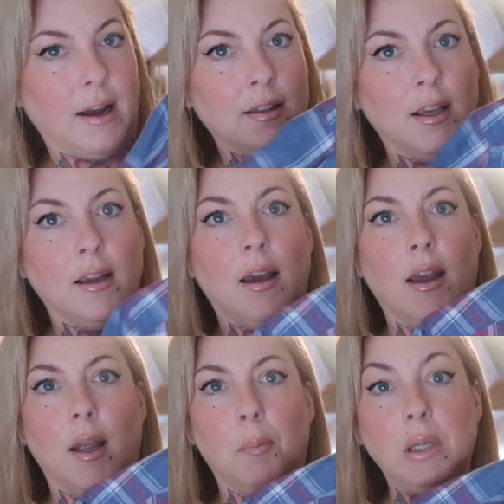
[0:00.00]
I think
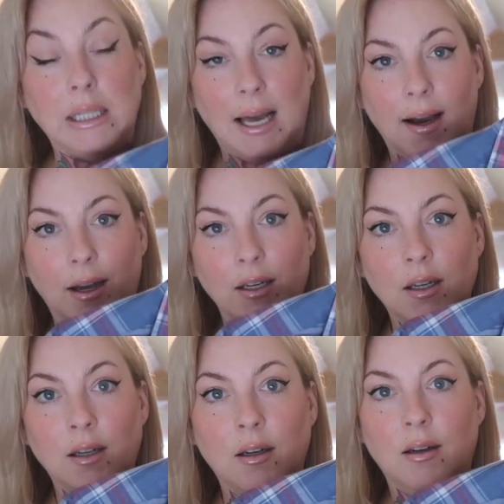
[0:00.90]
a plaid
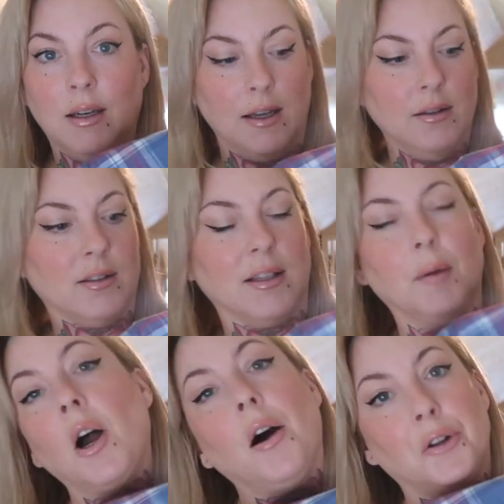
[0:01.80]
in the
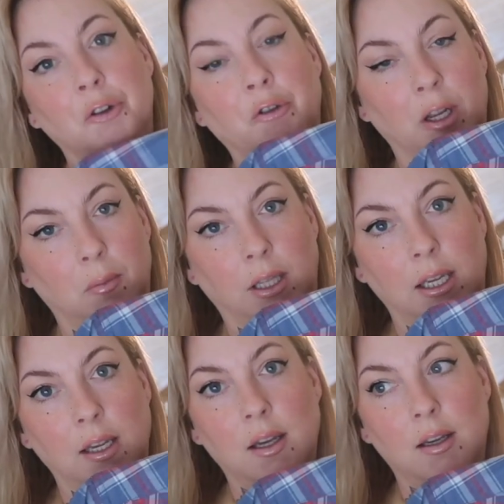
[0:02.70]
same color
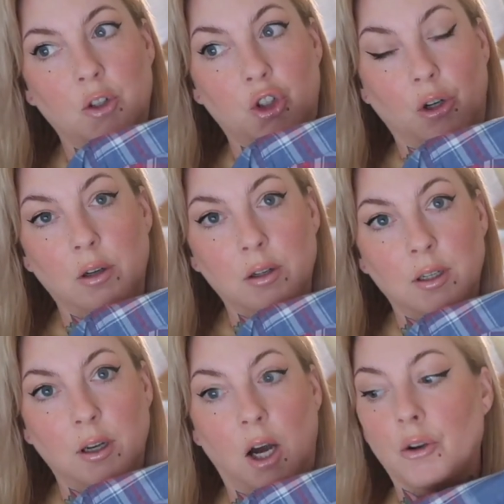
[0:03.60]
family shirt
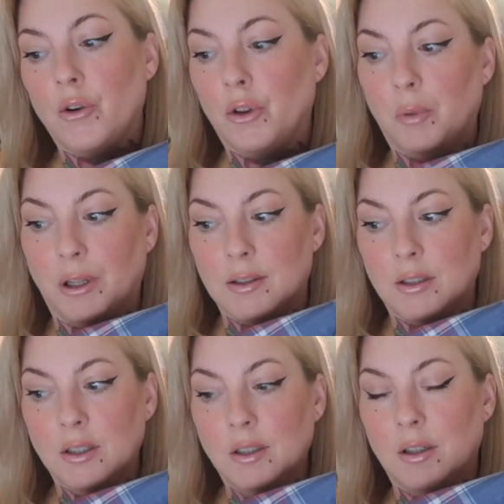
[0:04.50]
under the
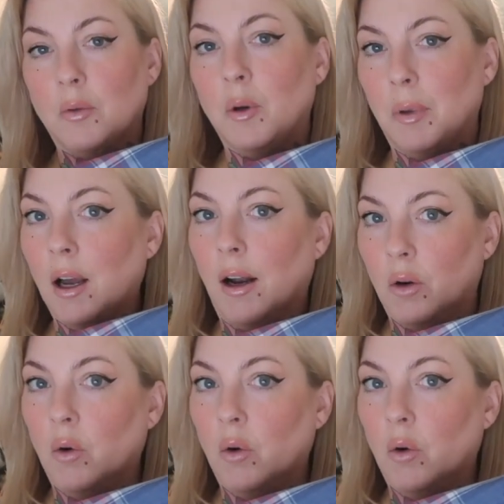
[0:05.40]
blazer would be kind of